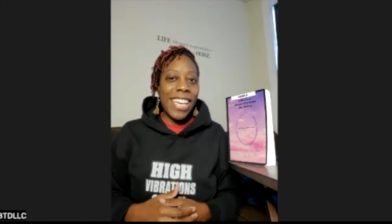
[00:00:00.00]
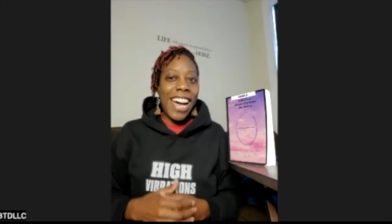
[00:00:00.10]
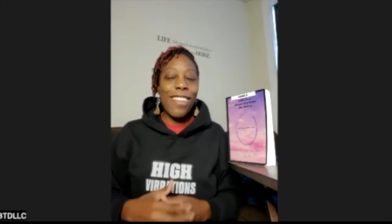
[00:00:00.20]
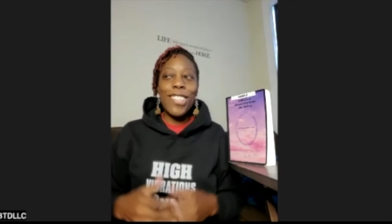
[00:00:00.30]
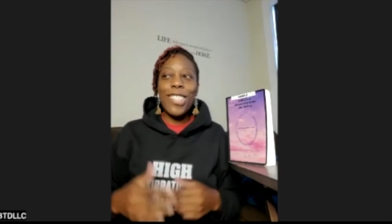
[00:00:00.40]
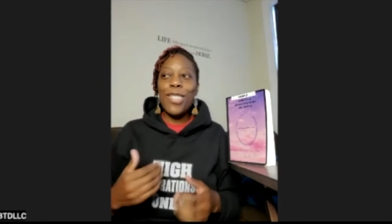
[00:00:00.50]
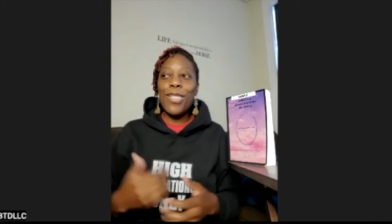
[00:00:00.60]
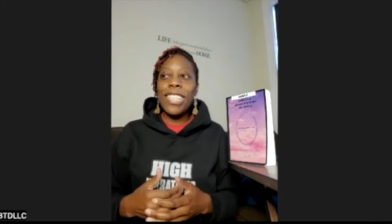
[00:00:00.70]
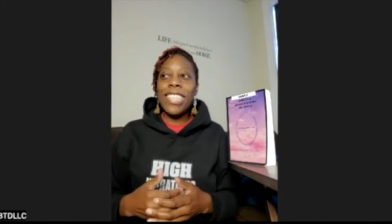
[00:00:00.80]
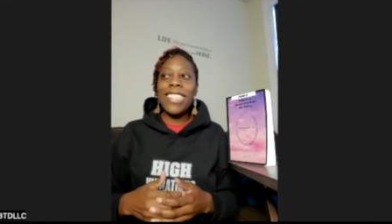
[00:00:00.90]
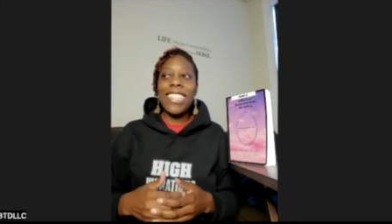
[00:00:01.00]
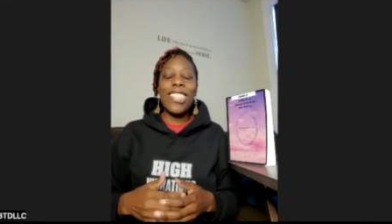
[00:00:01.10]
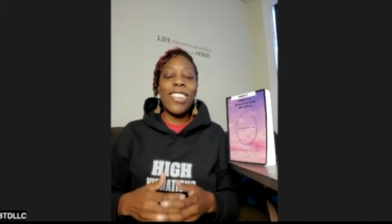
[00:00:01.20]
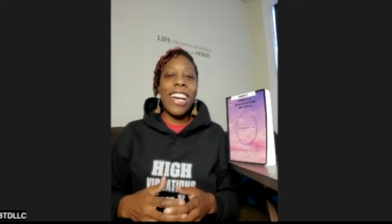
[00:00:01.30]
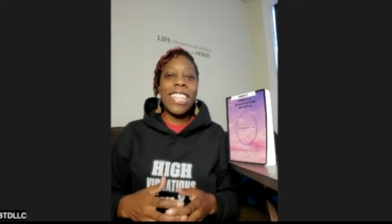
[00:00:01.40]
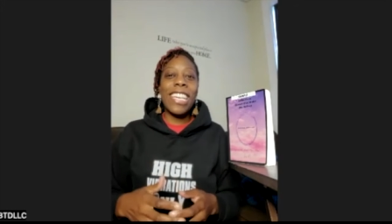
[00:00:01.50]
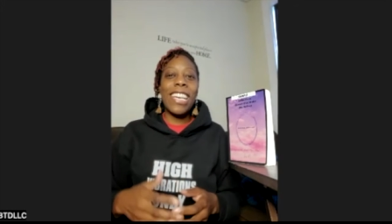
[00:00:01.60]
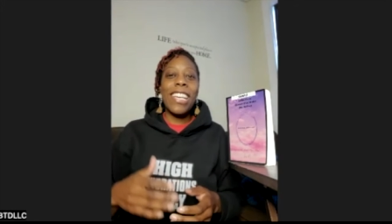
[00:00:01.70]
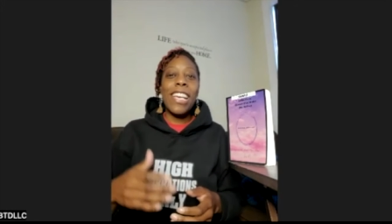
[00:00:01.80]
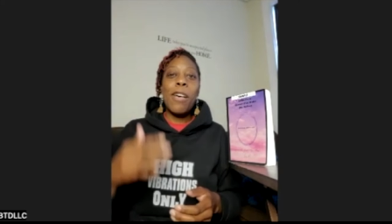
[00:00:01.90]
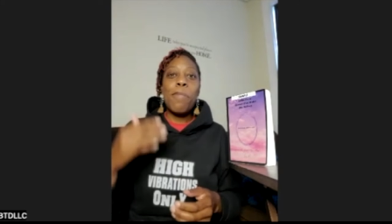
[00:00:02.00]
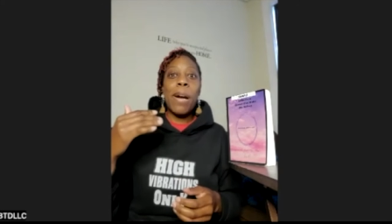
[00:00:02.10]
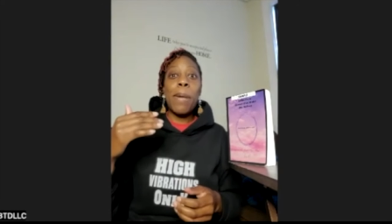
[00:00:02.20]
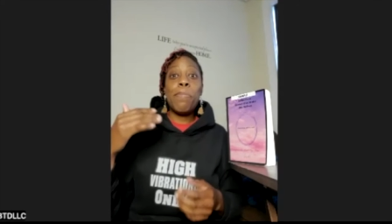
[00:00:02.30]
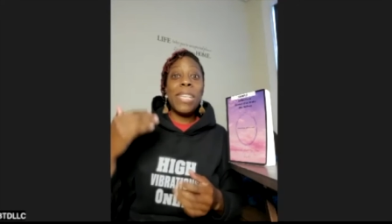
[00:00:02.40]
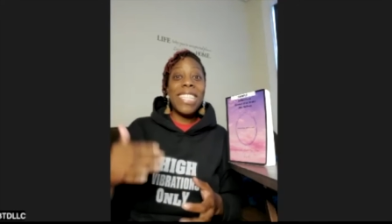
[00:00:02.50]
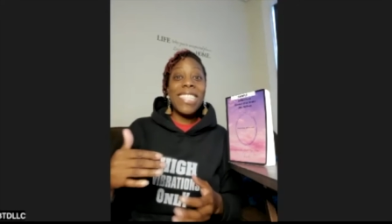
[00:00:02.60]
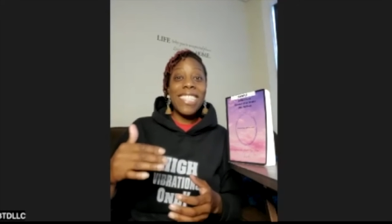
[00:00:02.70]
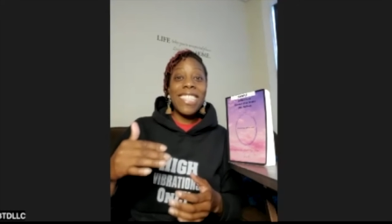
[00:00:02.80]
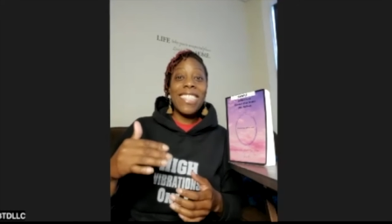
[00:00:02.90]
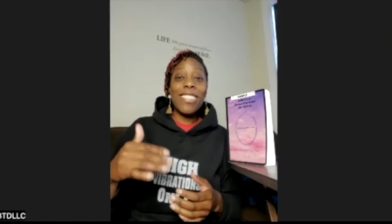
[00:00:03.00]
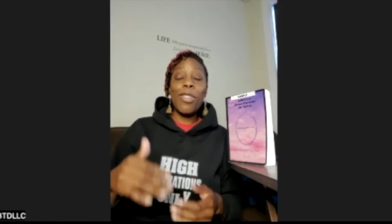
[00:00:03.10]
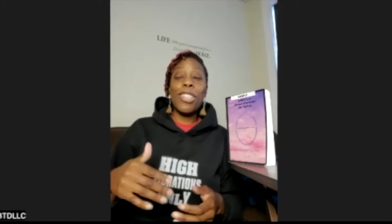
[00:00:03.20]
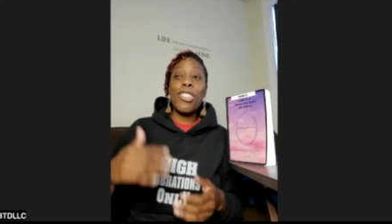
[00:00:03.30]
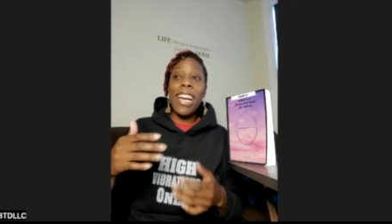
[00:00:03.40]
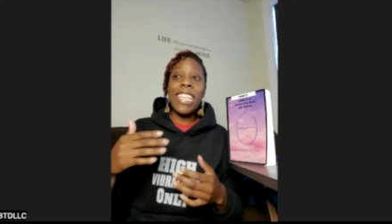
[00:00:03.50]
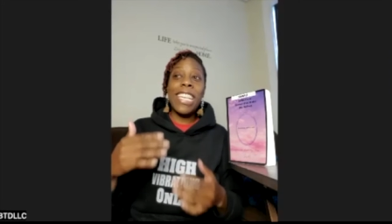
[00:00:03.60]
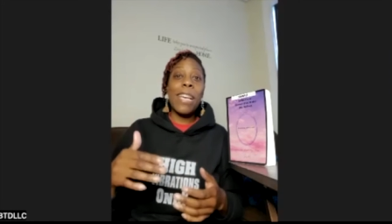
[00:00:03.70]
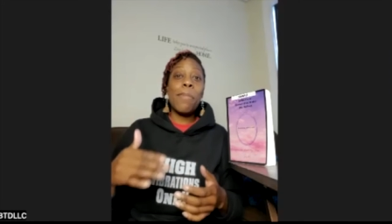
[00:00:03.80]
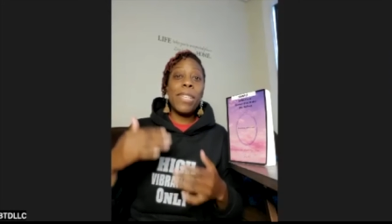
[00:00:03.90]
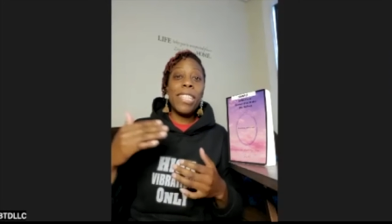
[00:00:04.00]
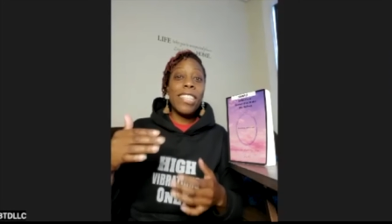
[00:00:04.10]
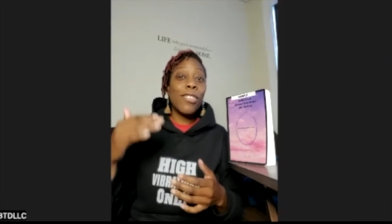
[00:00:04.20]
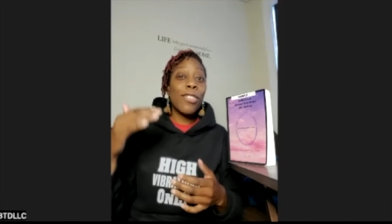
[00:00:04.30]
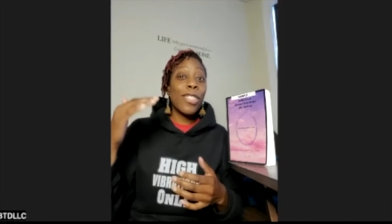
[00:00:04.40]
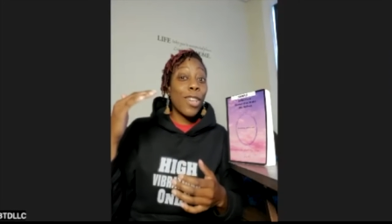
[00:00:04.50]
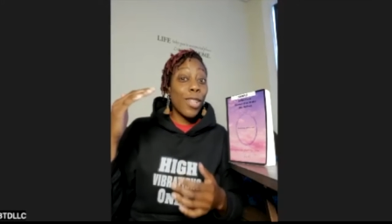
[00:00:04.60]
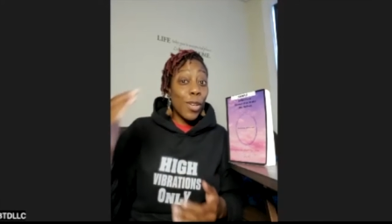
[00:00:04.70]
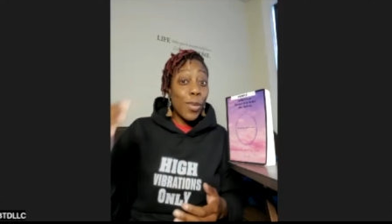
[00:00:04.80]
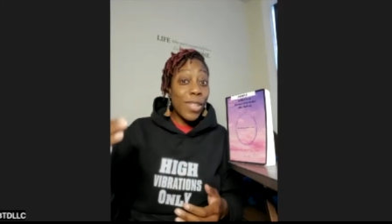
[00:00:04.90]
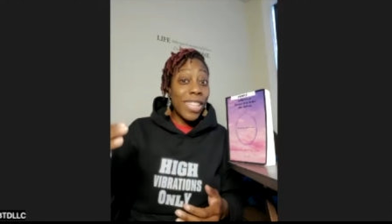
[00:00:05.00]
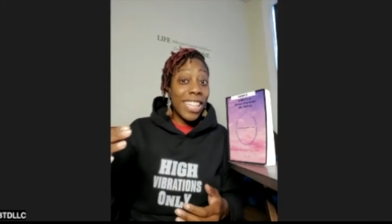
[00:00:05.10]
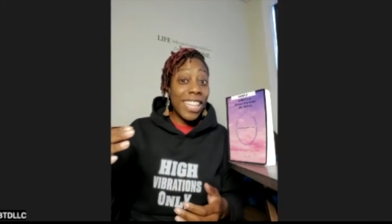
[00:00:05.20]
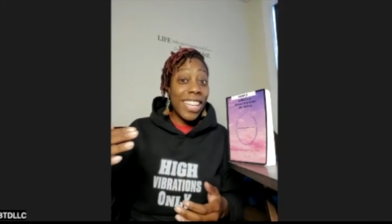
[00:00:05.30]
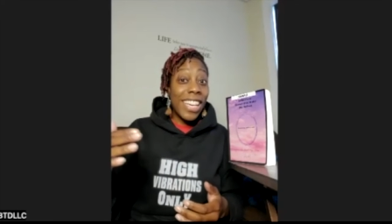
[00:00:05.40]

Mm-hmm. I was doing it to try to get my business or try to get Be the Difference clothing